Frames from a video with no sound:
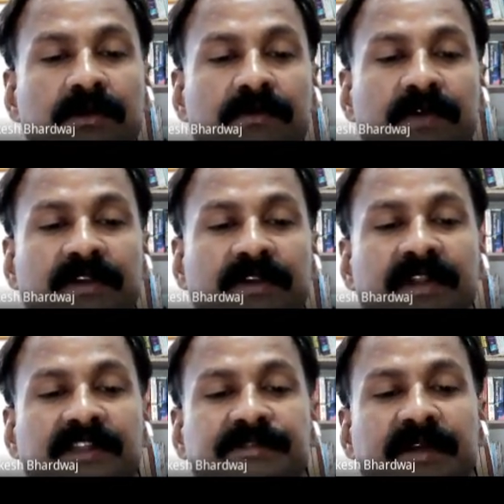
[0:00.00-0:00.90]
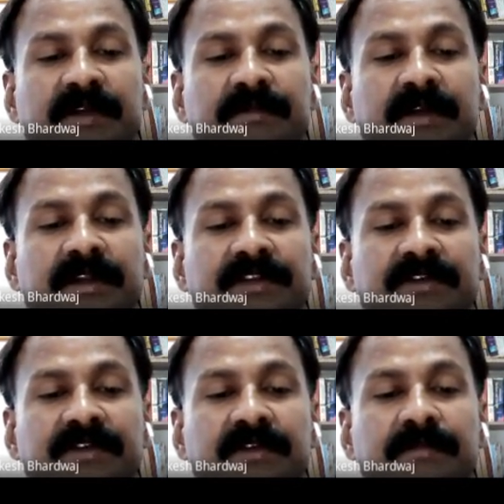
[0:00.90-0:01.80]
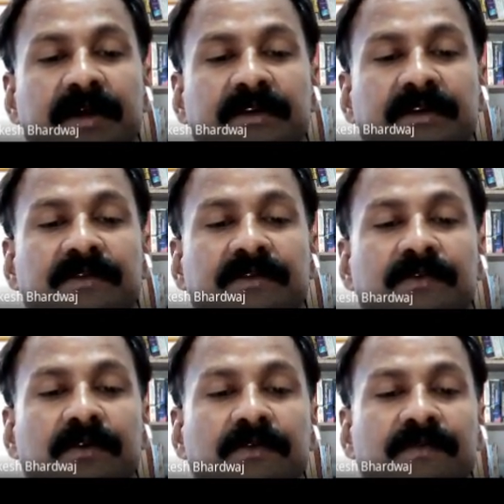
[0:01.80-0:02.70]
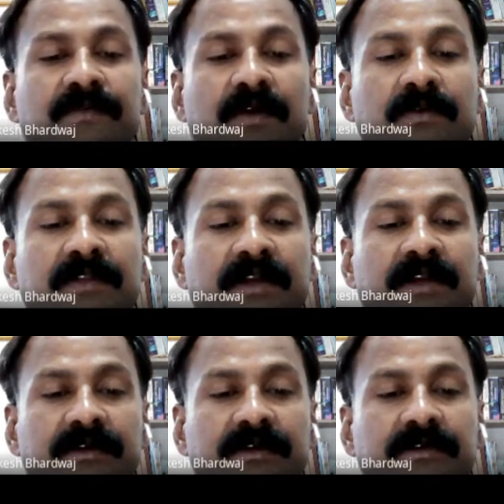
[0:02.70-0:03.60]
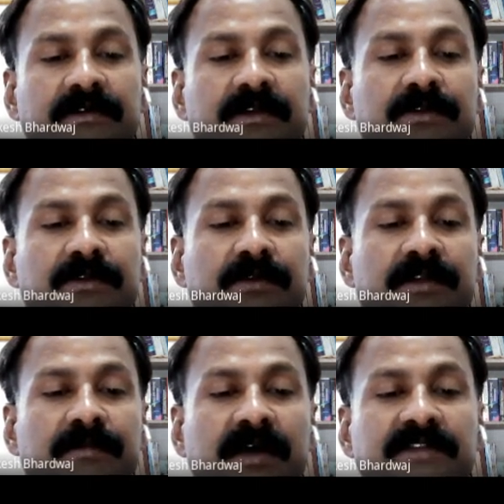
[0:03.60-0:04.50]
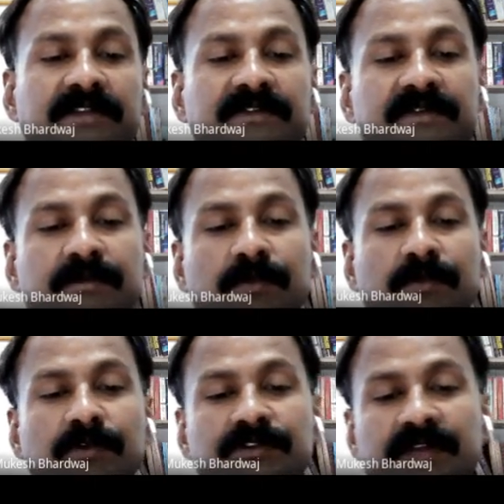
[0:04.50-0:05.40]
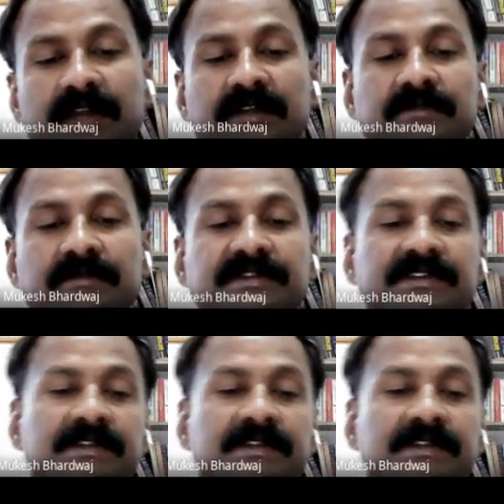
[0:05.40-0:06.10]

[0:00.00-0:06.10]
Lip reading: Further experimentation by Rutherford found that the nuclear mass of the most atoms